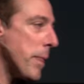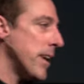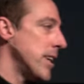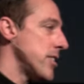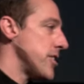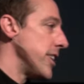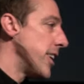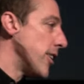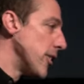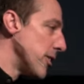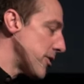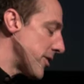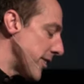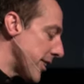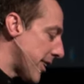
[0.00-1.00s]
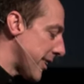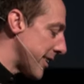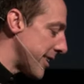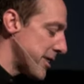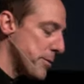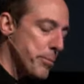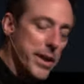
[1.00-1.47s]
she goes to the
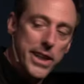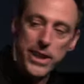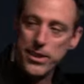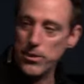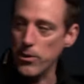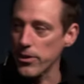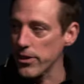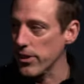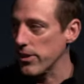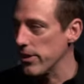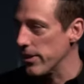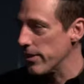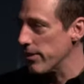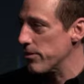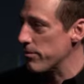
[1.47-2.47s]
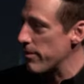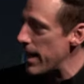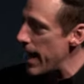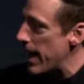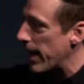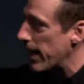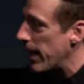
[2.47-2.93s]
clearance bin or the clearance
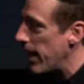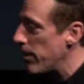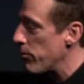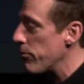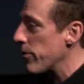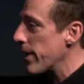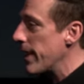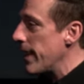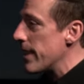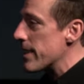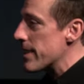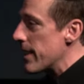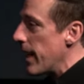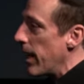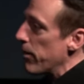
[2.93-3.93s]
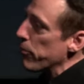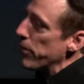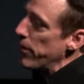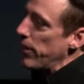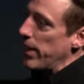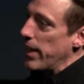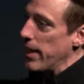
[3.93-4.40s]
rack and forgets
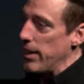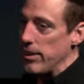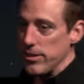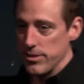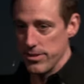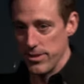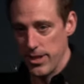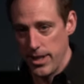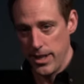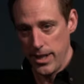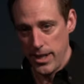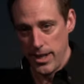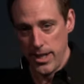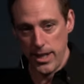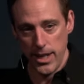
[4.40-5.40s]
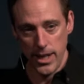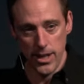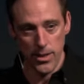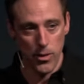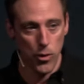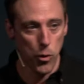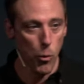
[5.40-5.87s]
everything else in the